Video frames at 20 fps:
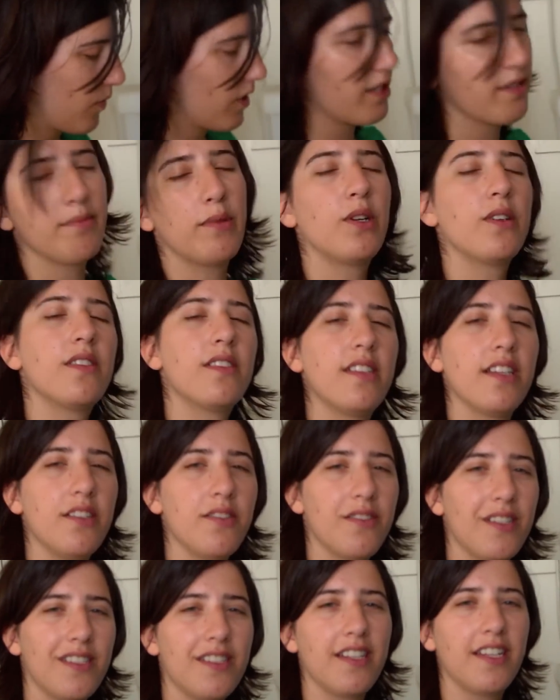we're most
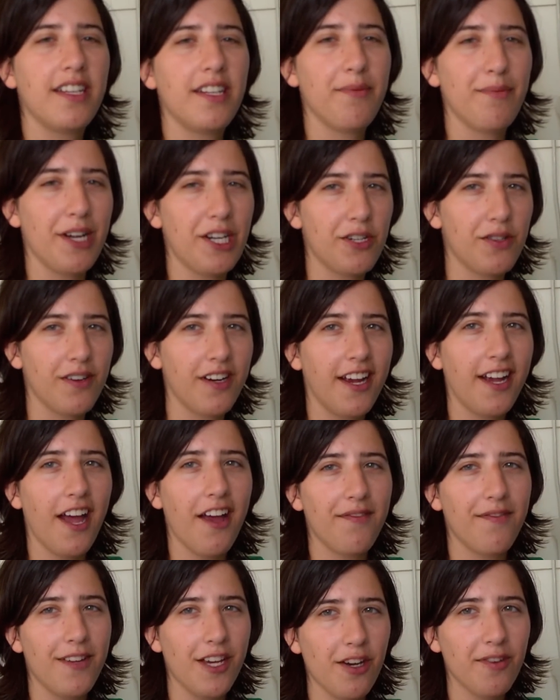interested in measuring
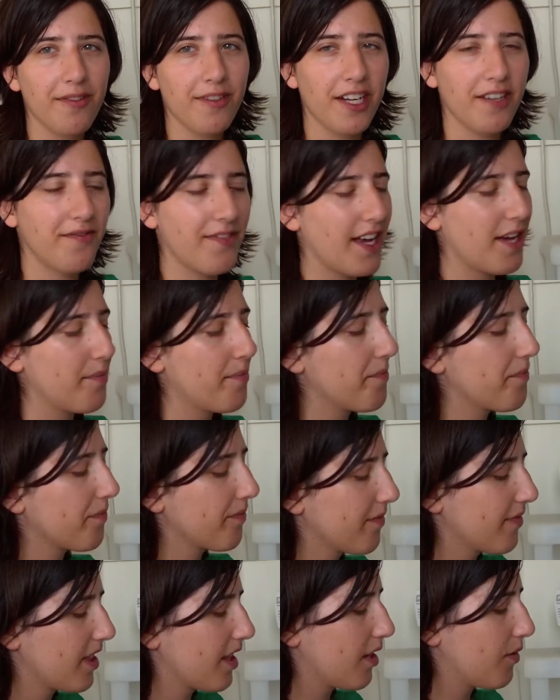FeO/FM,
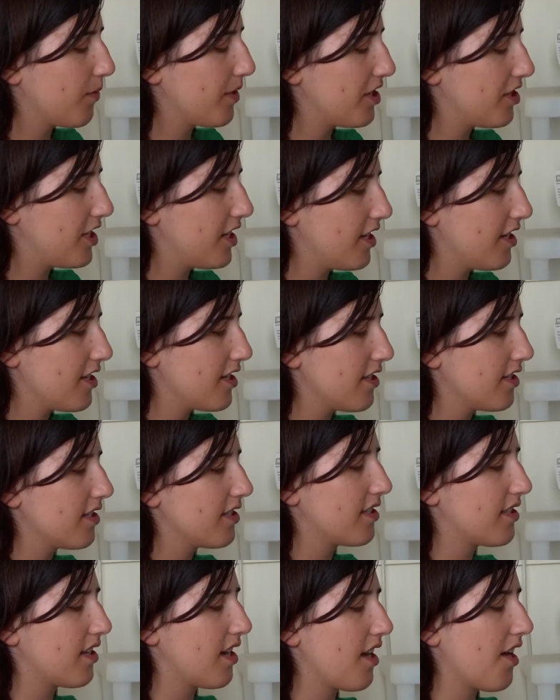which is
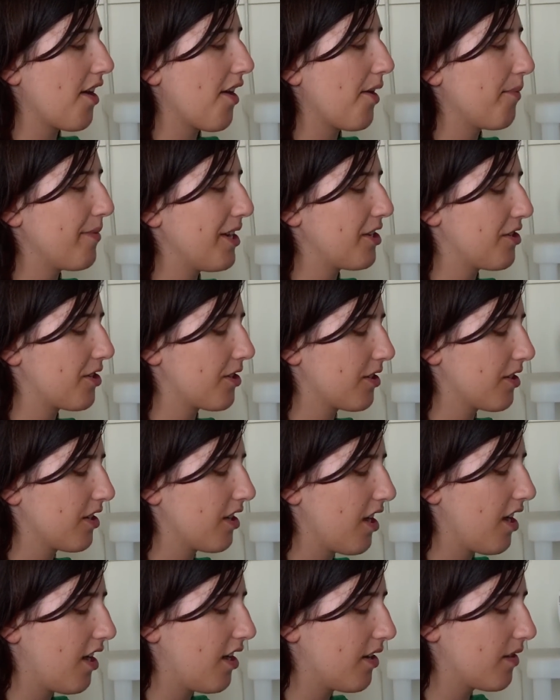a
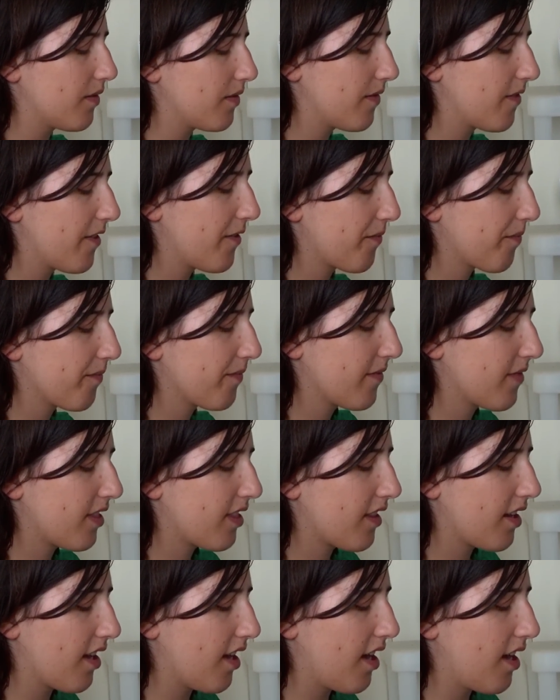measure of
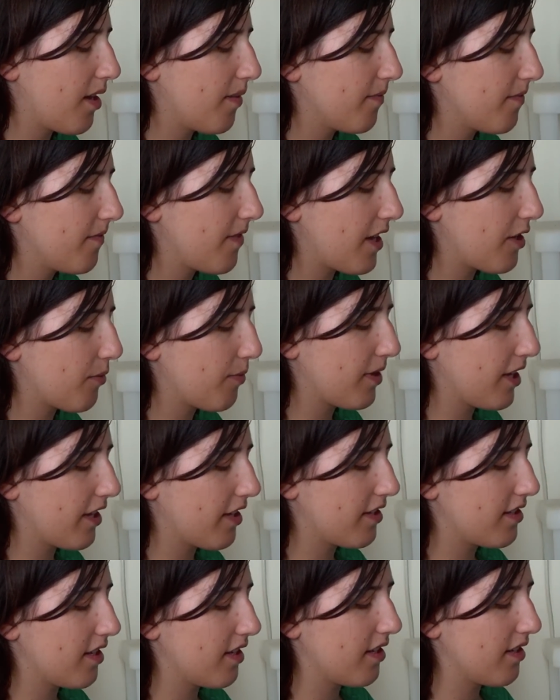
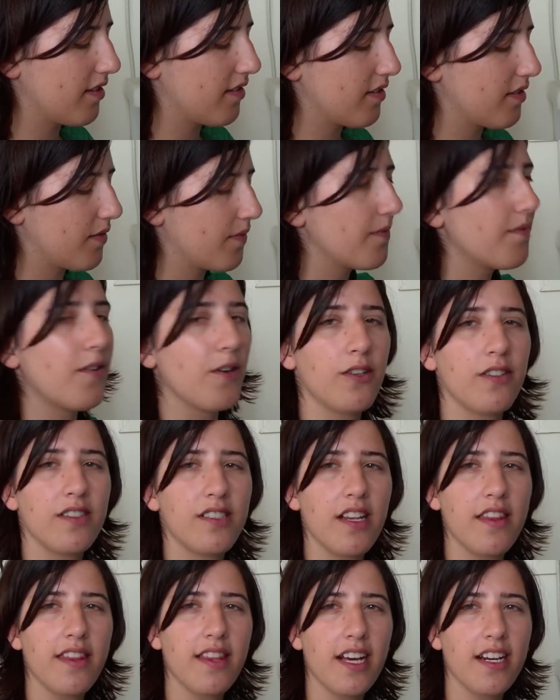phytoplankton's
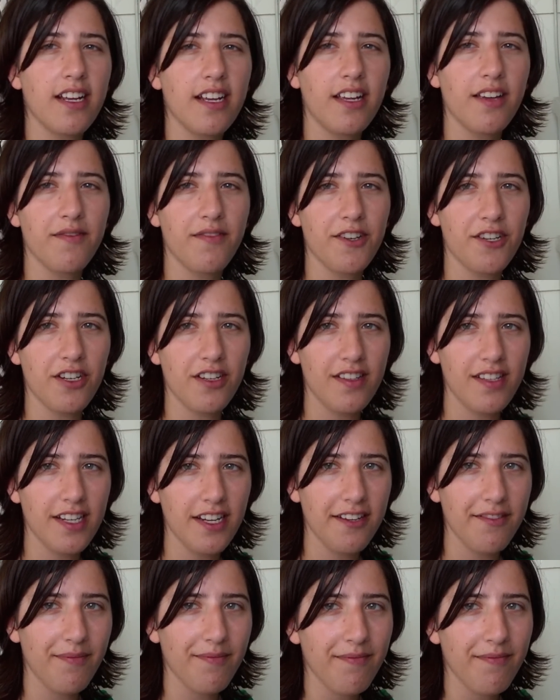photosynthetic efficiency,